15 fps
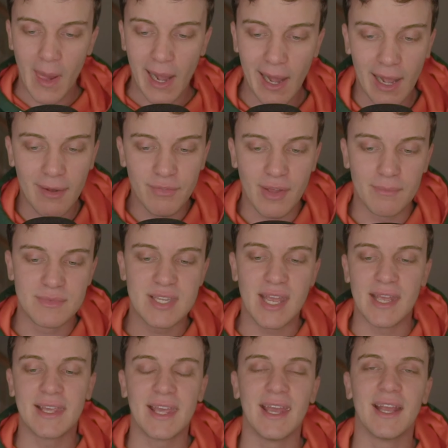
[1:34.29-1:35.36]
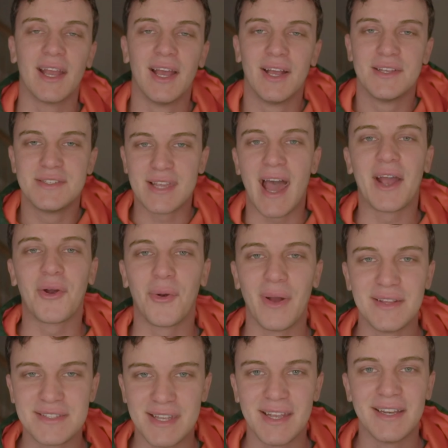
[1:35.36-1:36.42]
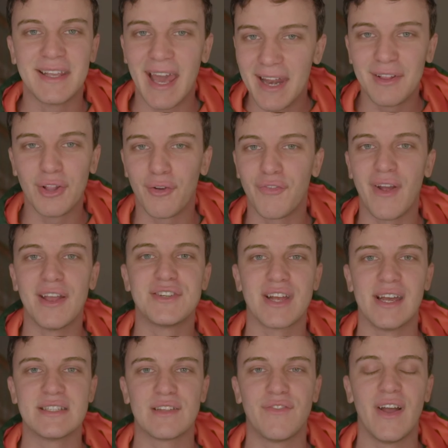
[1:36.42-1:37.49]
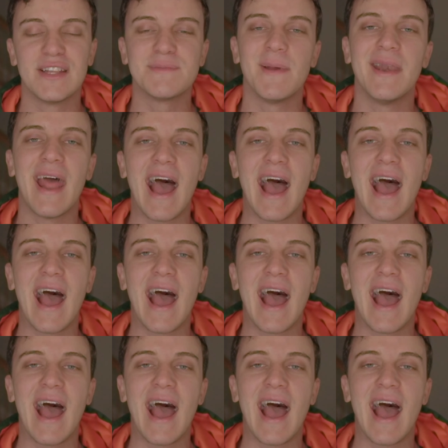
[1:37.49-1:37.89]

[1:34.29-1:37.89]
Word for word: I have them taking Zach Werenski and getting their franchise defenseman